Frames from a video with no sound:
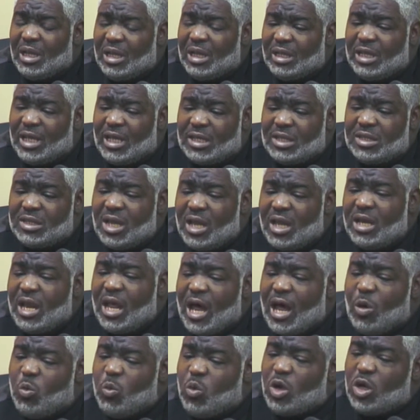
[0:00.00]
that, son,
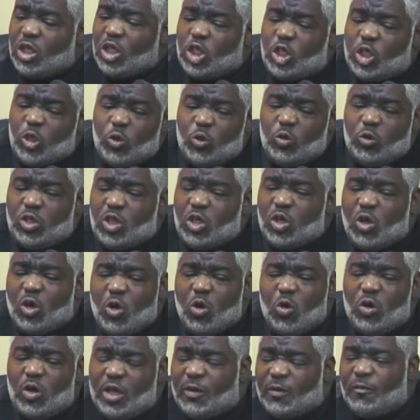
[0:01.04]
I want you to
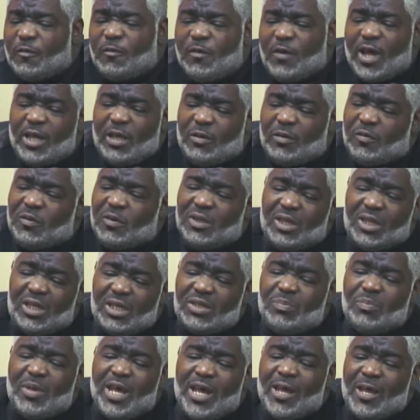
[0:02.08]
go and fight for
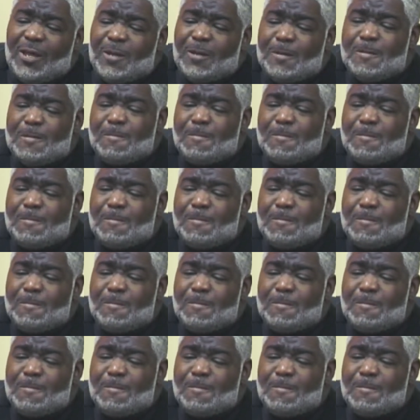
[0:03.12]
this man?